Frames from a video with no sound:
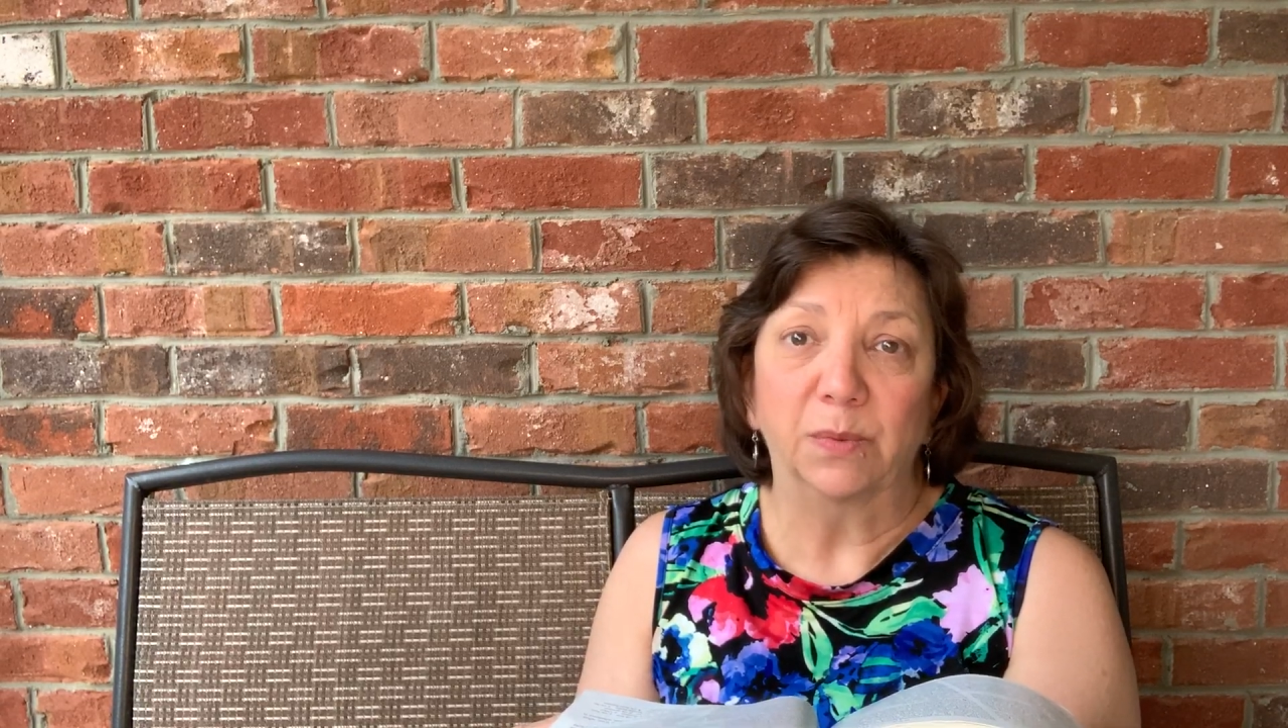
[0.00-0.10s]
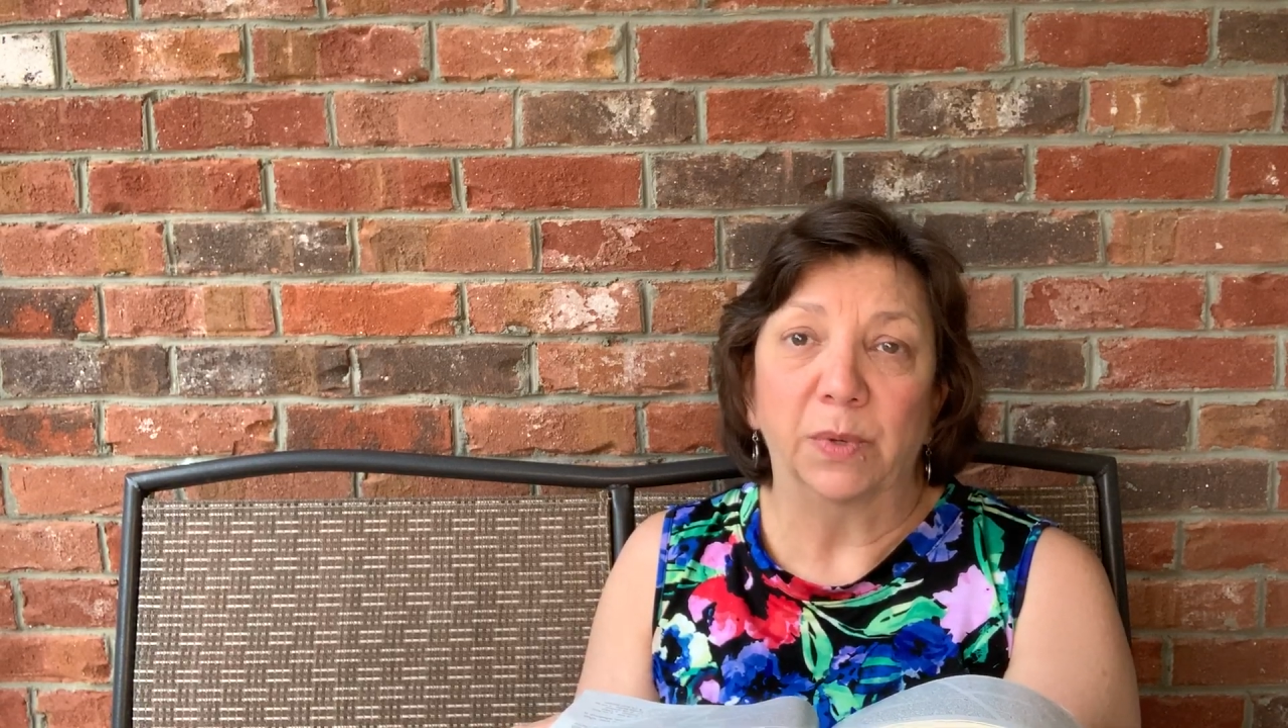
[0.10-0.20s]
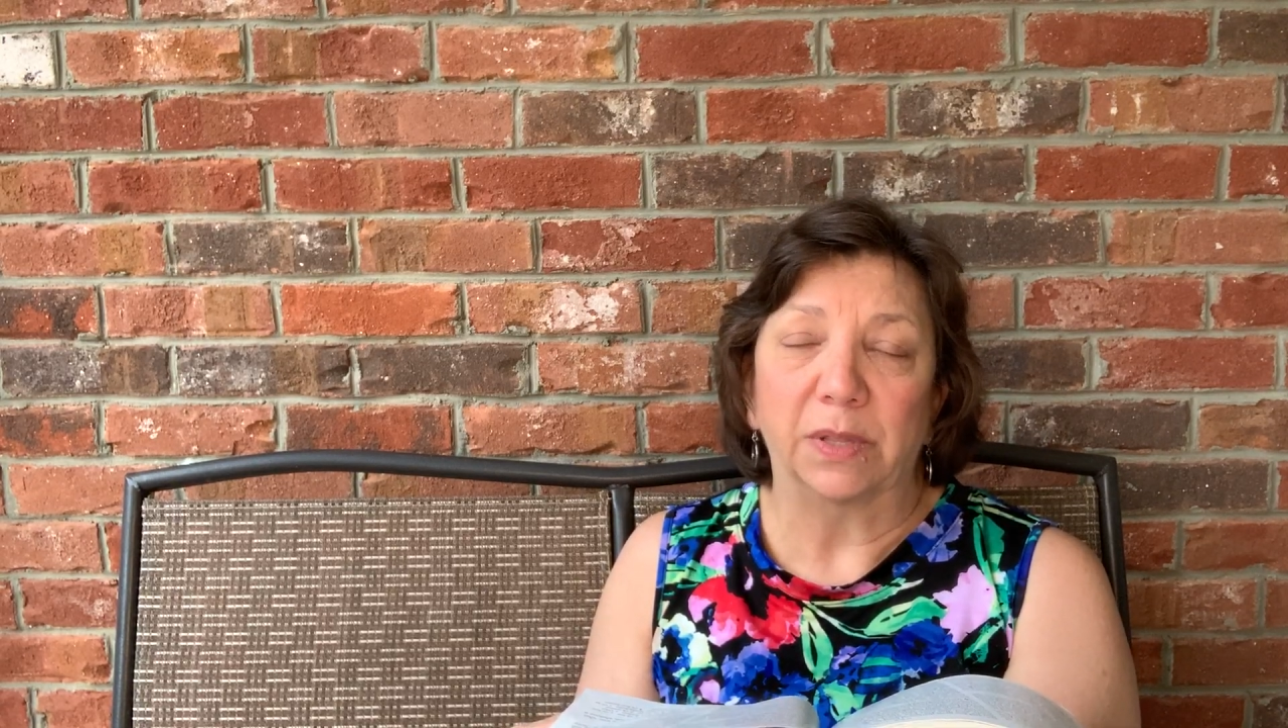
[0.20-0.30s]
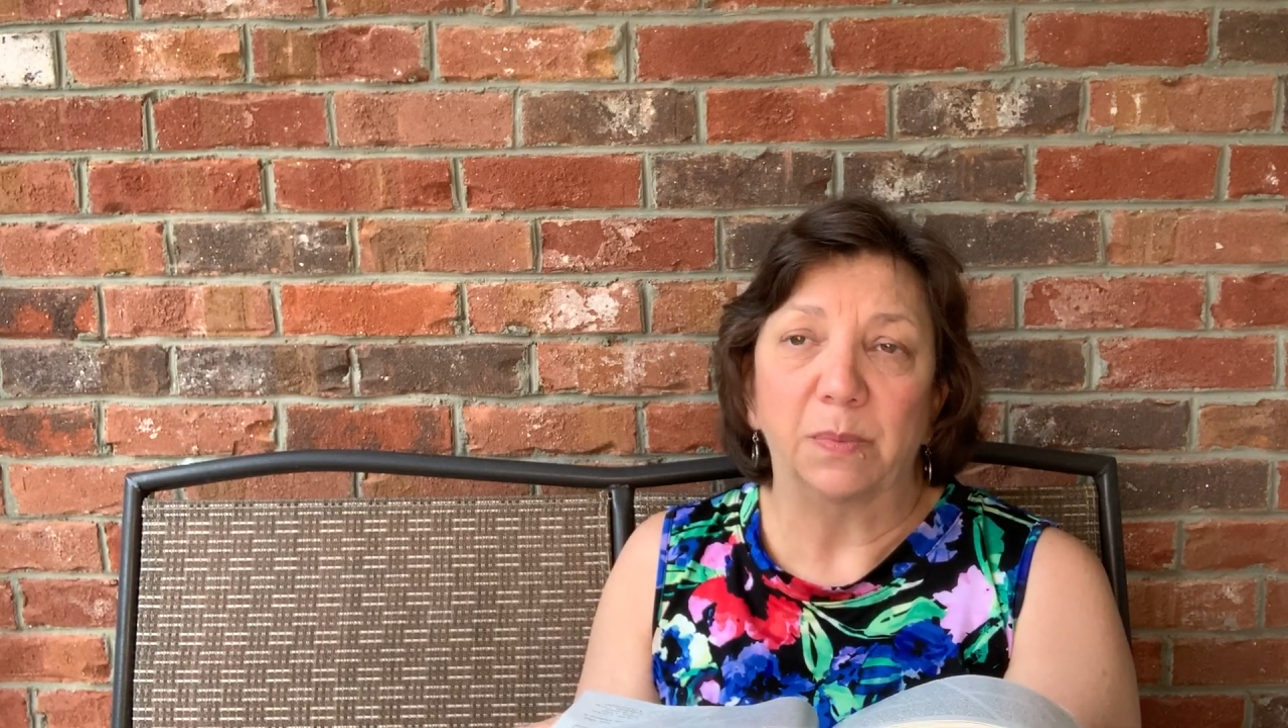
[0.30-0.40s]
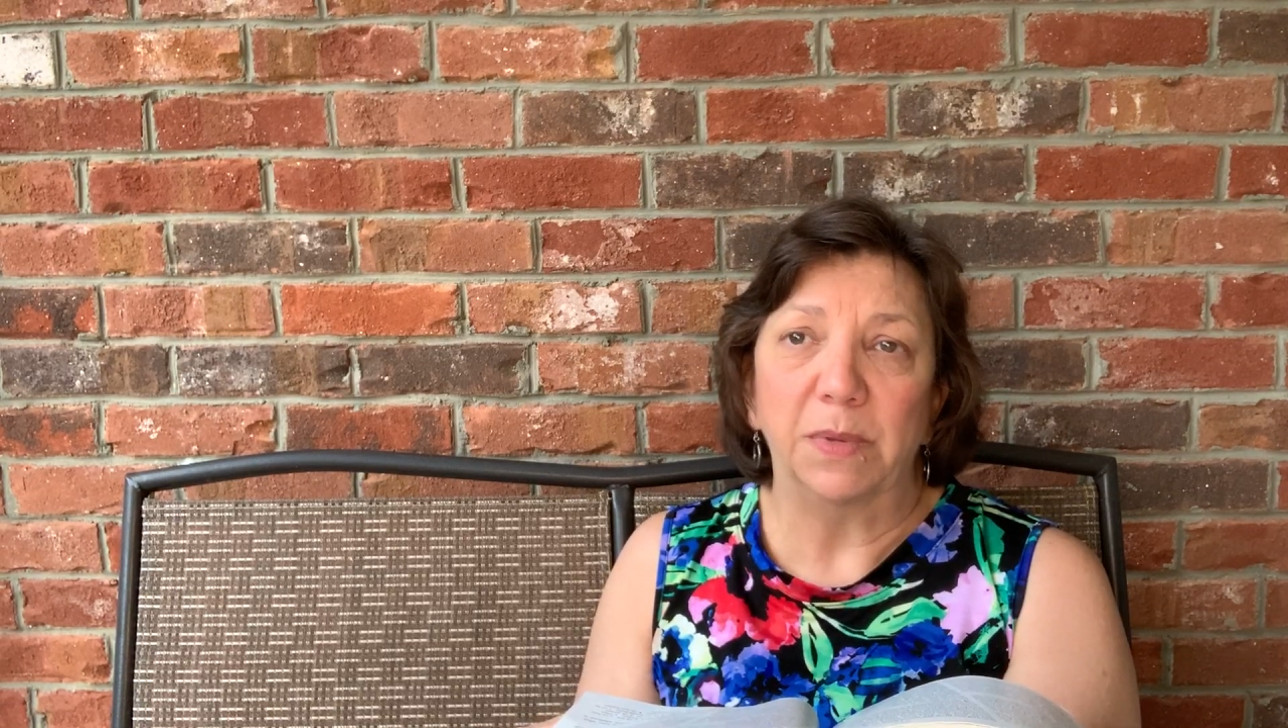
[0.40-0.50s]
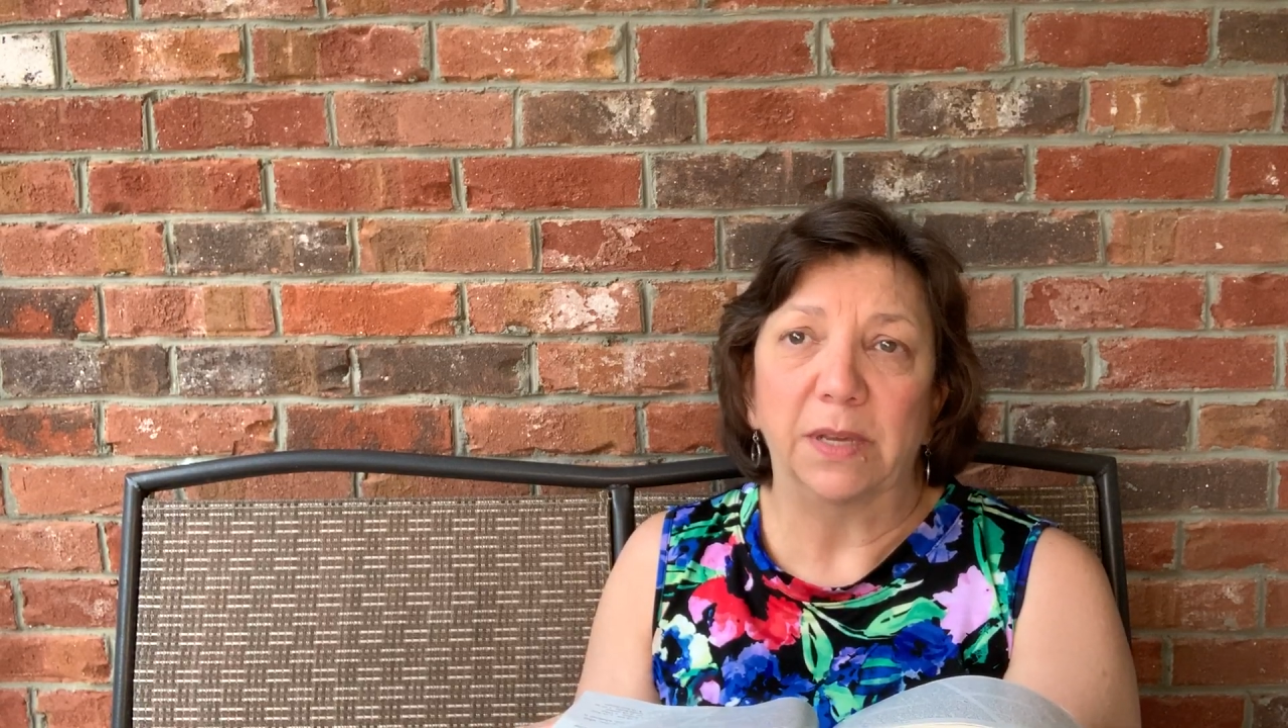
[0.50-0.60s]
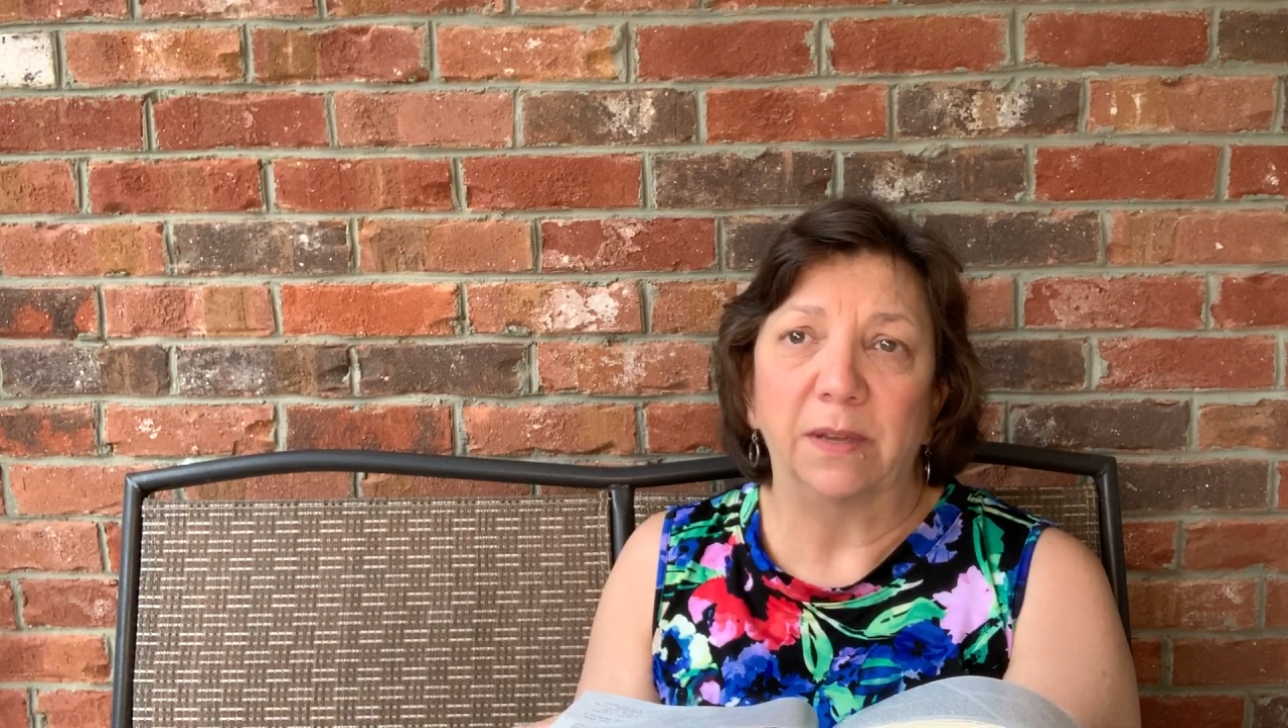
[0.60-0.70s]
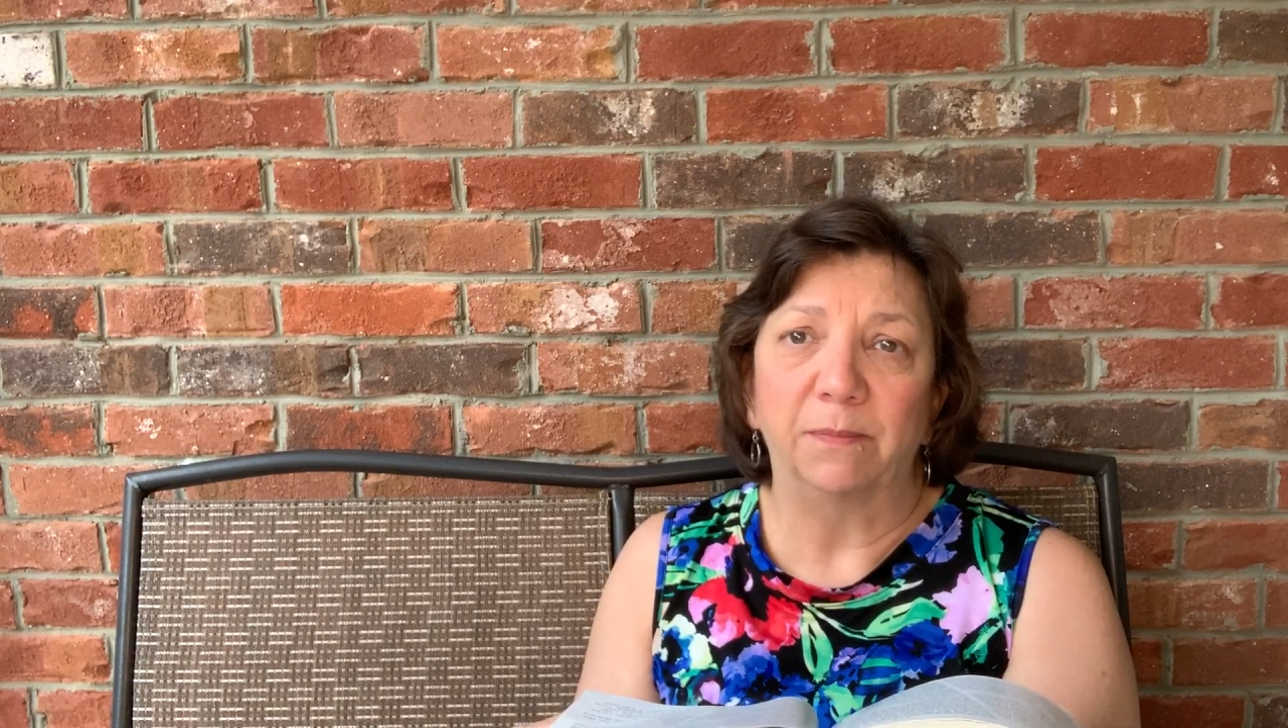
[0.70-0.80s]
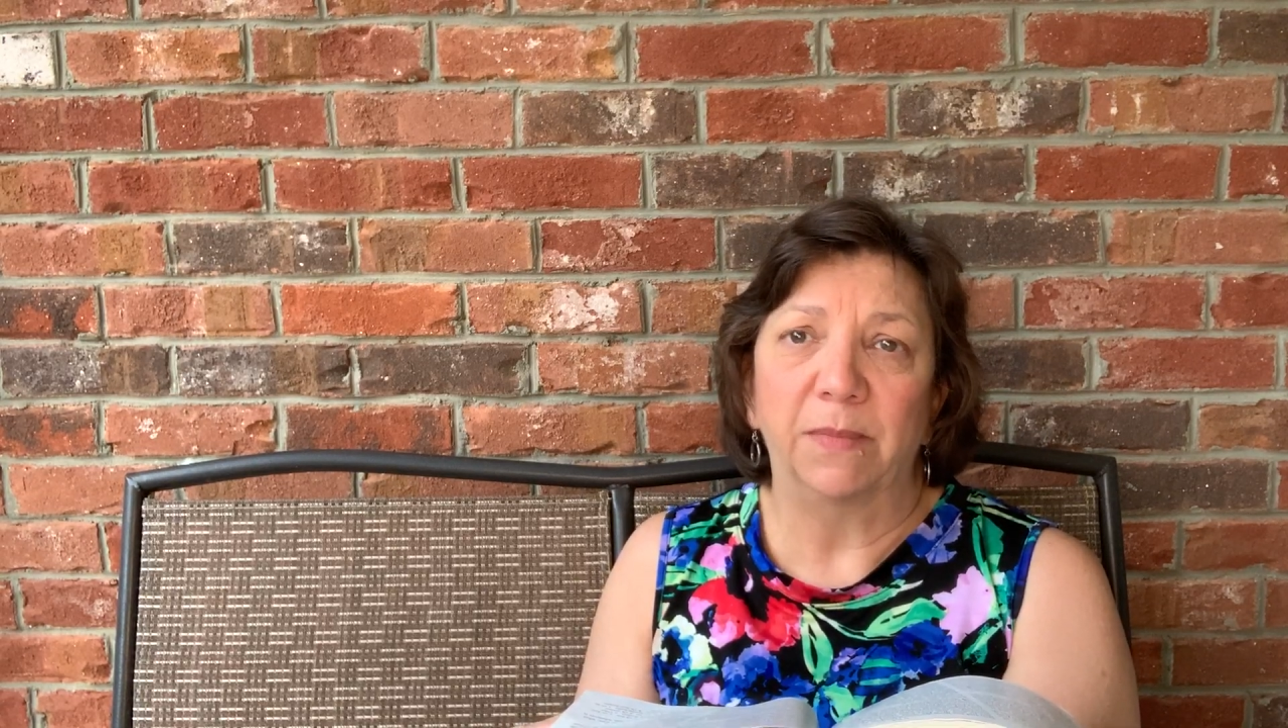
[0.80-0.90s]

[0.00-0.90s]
with me,